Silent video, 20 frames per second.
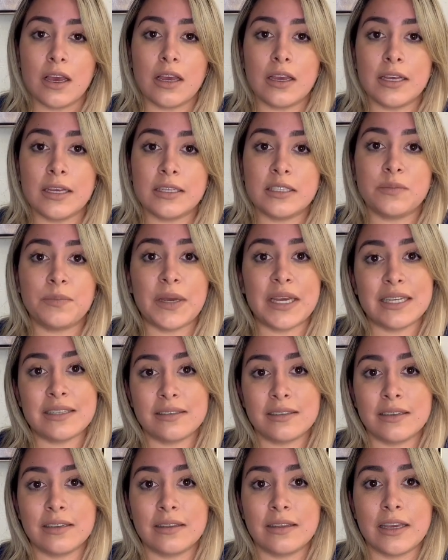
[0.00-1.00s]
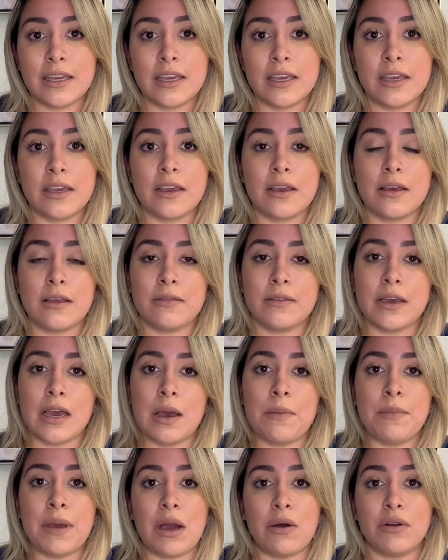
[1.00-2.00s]
is basically the
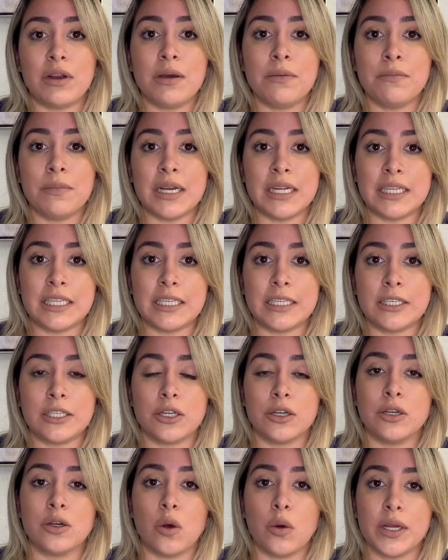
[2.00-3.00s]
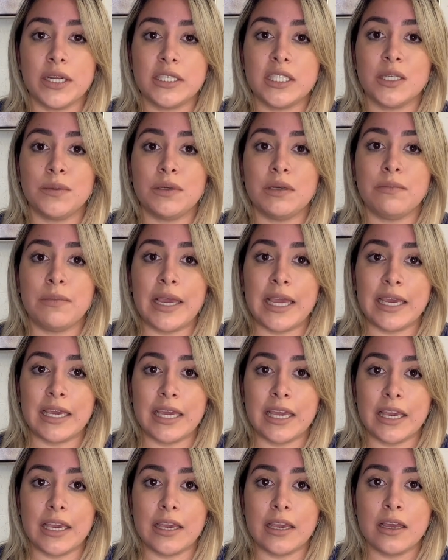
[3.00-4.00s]
amount of money you're going to be
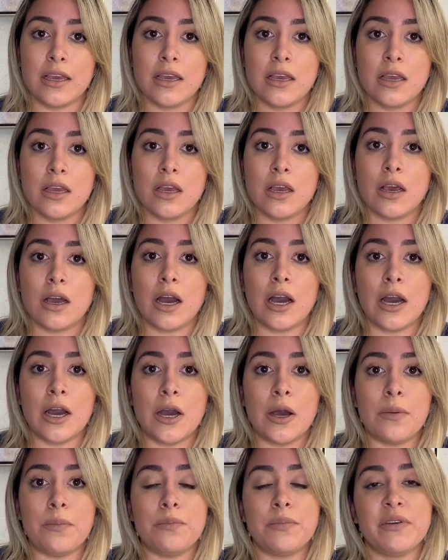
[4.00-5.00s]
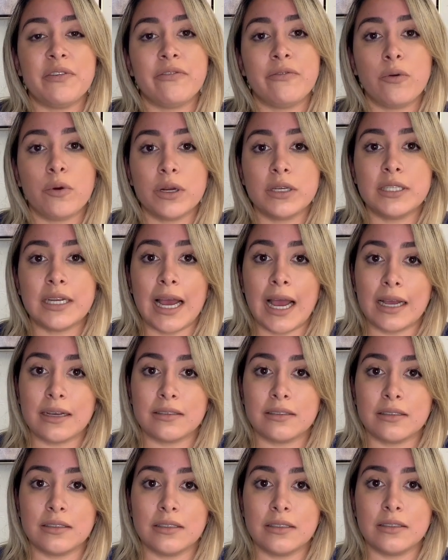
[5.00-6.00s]
making before
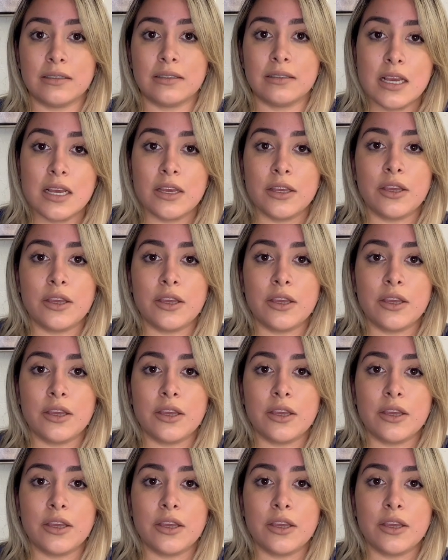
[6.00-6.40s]
taxes.